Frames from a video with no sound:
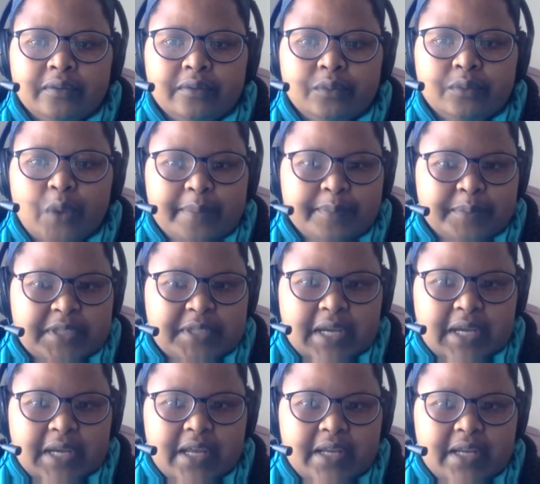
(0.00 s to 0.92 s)

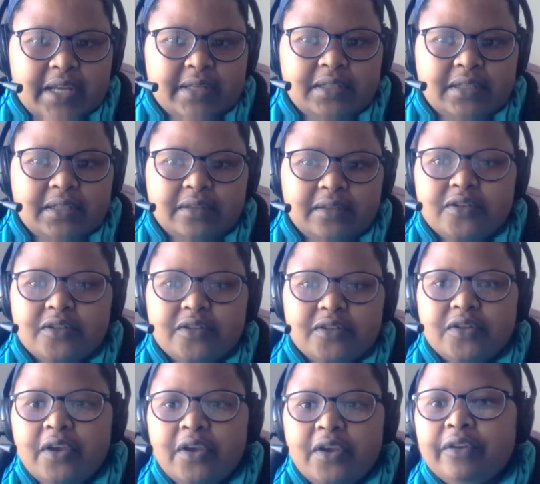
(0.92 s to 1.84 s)
website.
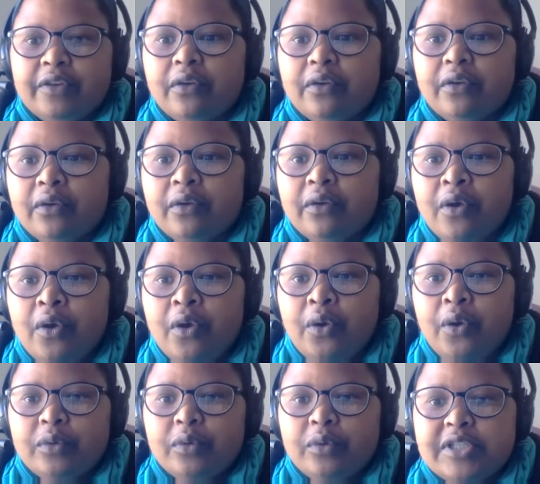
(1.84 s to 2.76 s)
So if you
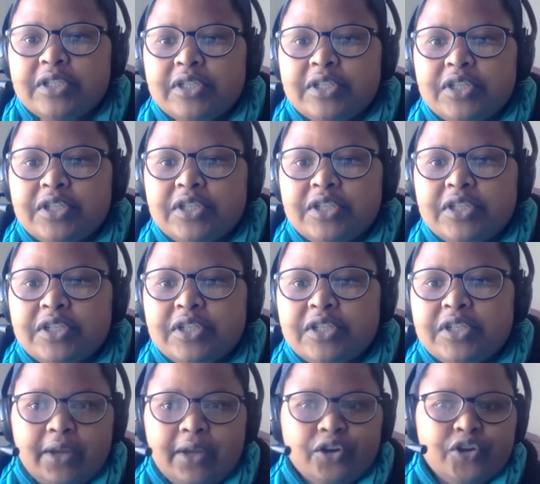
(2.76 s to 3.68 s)
want to just
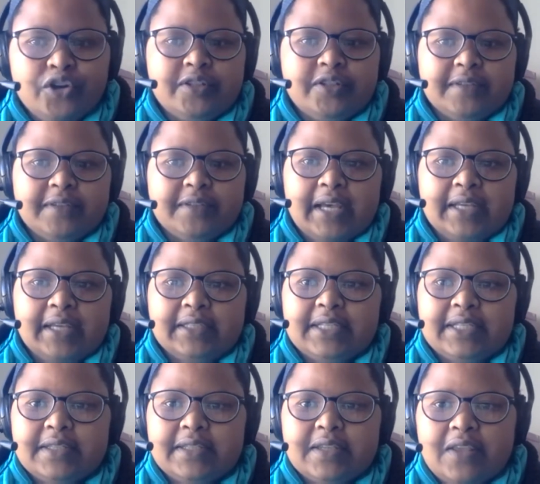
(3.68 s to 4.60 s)
make a note of
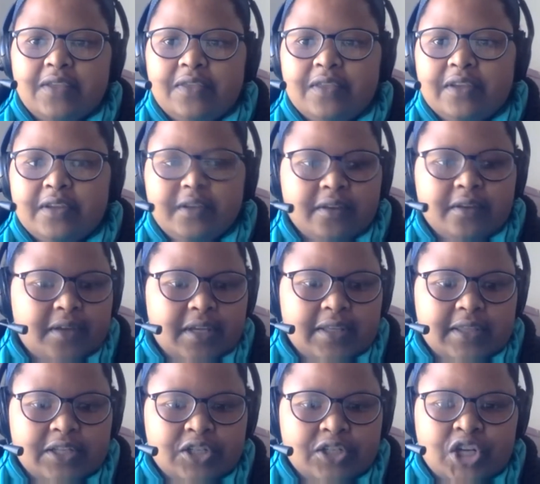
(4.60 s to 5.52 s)
that, it's in
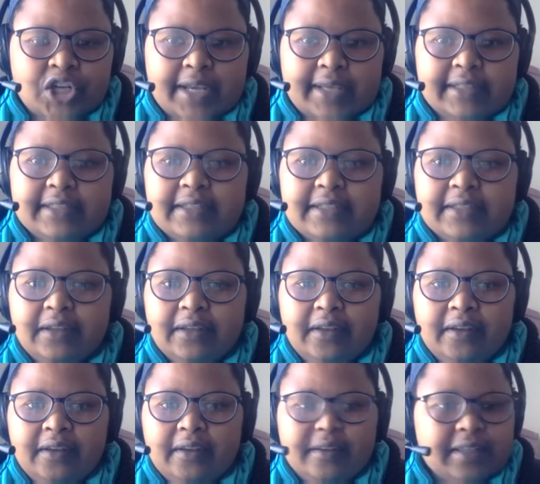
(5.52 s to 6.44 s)
the chat.
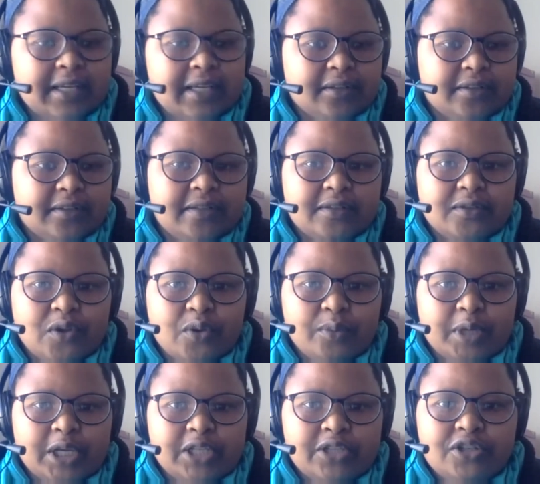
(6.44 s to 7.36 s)
Thanks
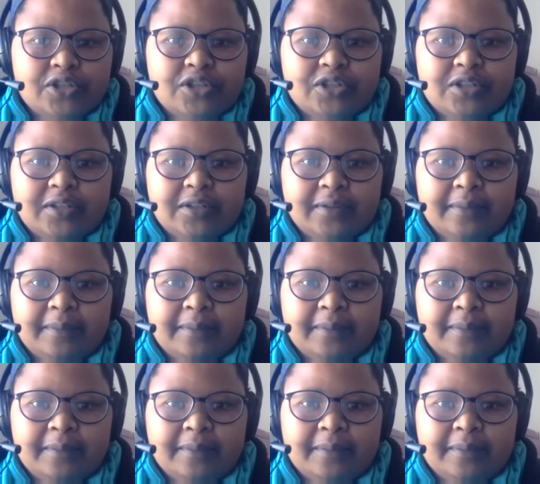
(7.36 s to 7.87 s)
so much.